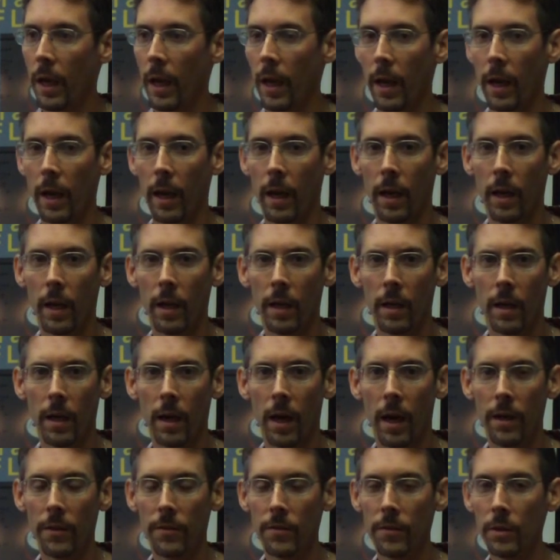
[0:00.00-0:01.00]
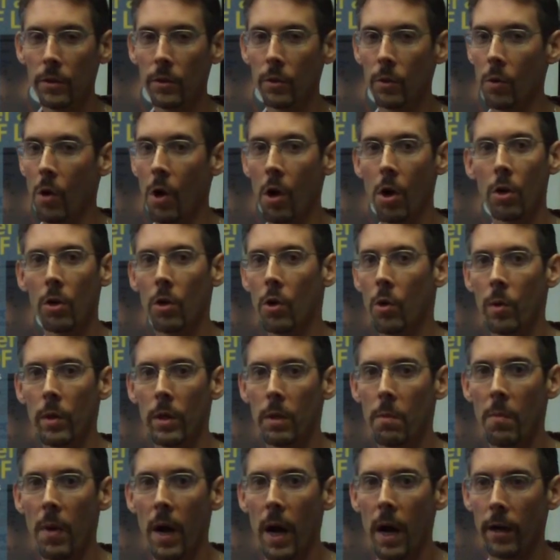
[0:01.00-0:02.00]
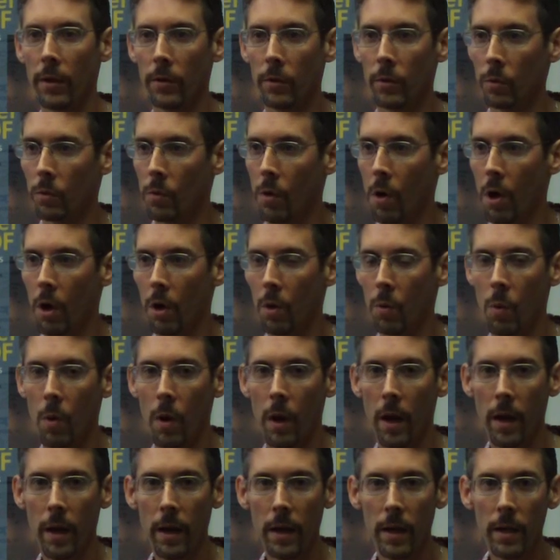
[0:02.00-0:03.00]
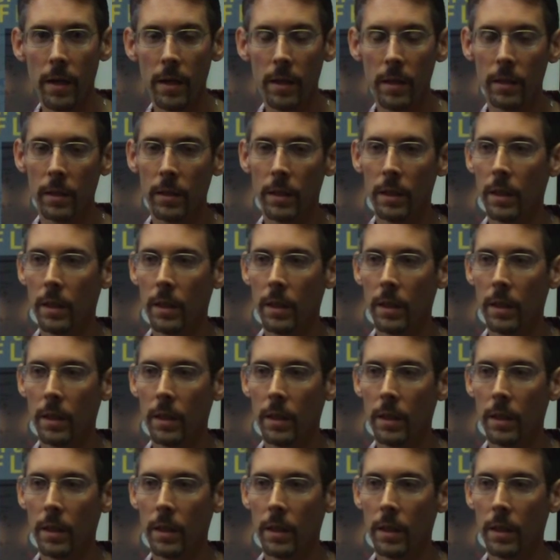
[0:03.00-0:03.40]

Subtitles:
and I think they're all going about it the wrong way.